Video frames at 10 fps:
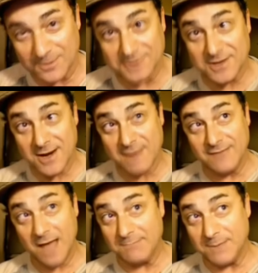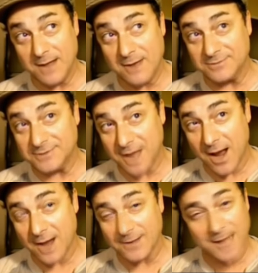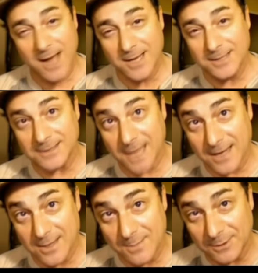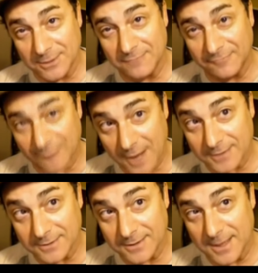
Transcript: Because I have not been outside, and I got to tell you, I'm a little frightened.